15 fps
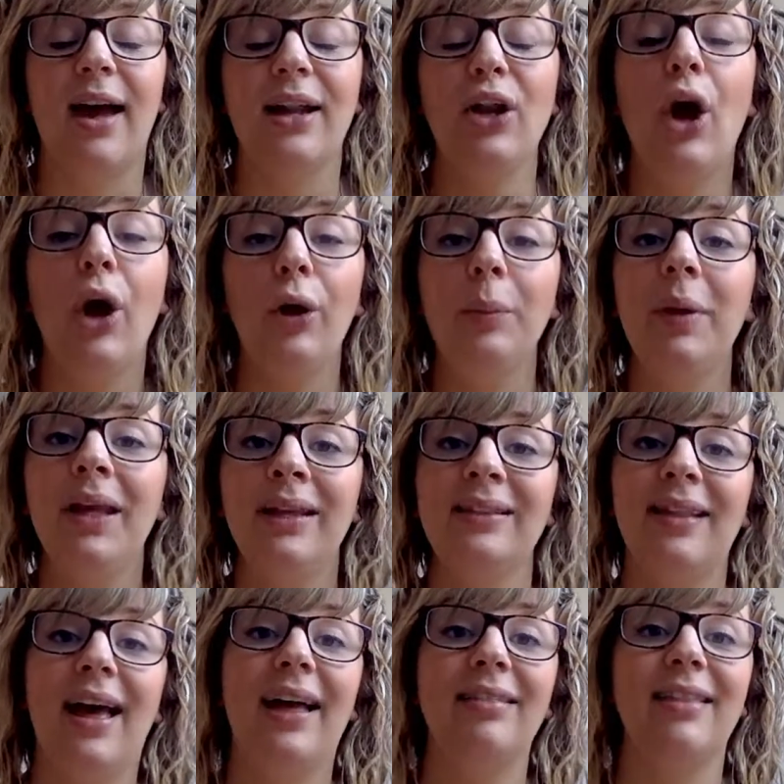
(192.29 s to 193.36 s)
and hoping
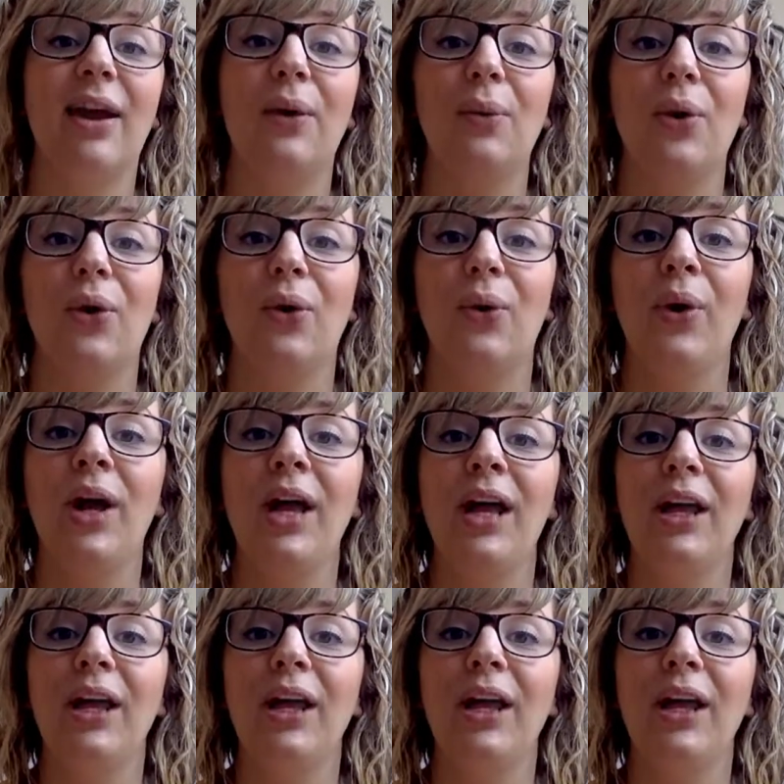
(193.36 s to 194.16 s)
that they will